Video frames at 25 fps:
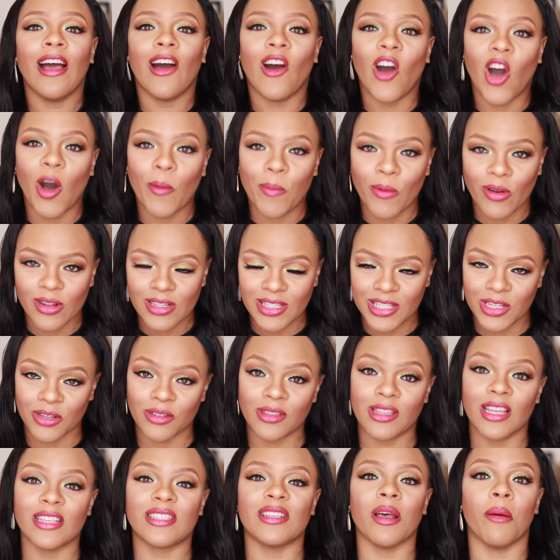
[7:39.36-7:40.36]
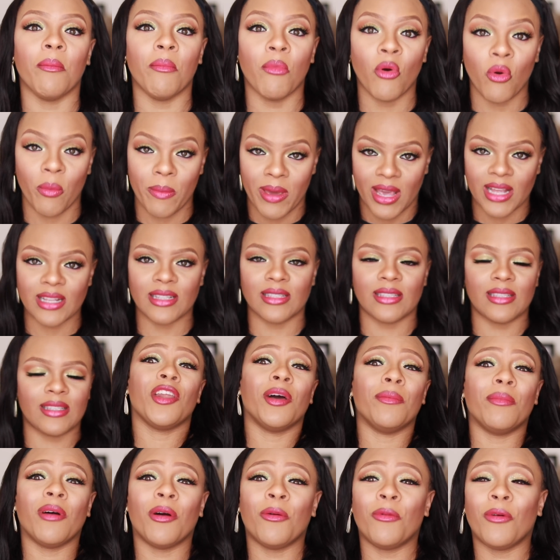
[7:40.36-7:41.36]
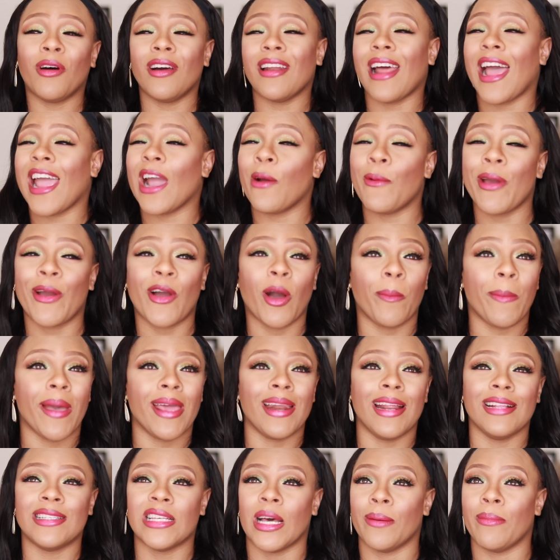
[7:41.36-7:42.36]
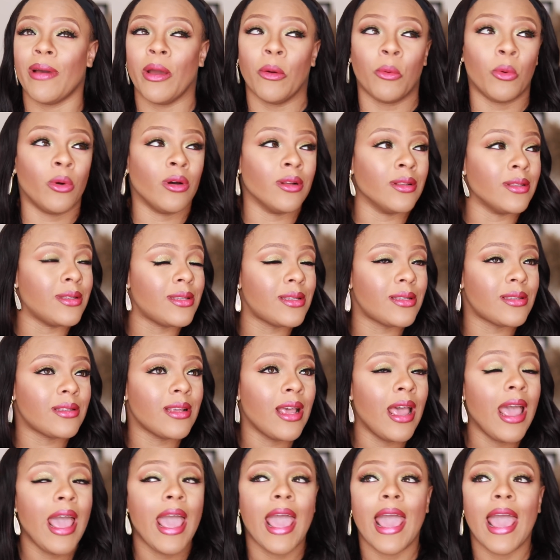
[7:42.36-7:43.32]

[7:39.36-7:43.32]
up until this moment. Number one, I wake up anytime I want.